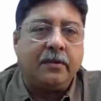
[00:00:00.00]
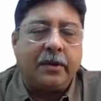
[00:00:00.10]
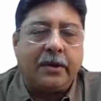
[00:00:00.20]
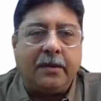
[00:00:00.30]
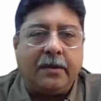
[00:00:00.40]

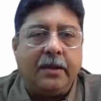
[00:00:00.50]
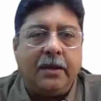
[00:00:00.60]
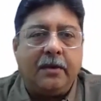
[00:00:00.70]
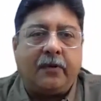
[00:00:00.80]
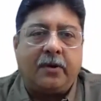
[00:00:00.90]
Okay,
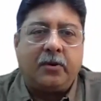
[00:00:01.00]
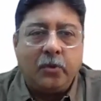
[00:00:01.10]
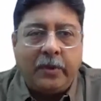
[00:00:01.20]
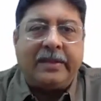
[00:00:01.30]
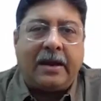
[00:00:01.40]
for
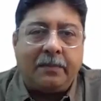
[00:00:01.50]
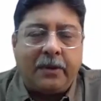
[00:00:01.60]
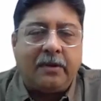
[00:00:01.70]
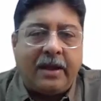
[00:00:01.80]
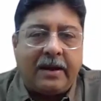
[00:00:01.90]
doing that
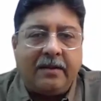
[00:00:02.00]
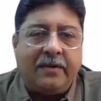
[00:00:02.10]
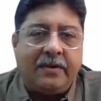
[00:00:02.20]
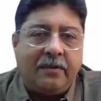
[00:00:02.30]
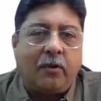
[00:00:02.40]
particular
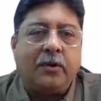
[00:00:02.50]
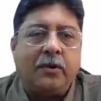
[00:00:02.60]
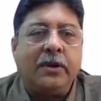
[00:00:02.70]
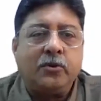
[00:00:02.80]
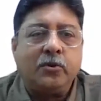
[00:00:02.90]
activity, what you
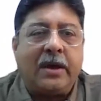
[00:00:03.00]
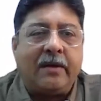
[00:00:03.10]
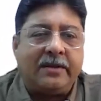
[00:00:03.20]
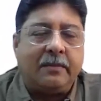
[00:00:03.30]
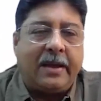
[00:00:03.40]
need to have
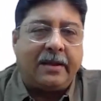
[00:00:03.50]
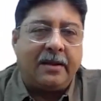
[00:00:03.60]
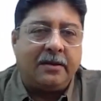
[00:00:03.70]
at the backend.